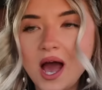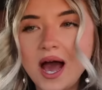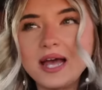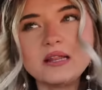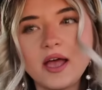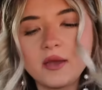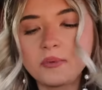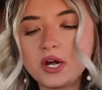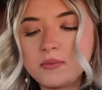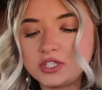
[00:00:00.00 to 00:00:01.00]
I like
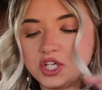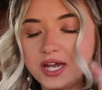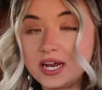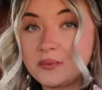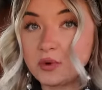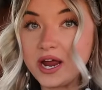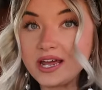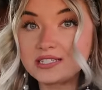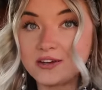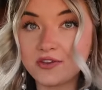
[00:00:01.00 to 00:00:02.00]
pretty much any
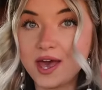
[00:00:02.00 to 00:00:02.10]
brand of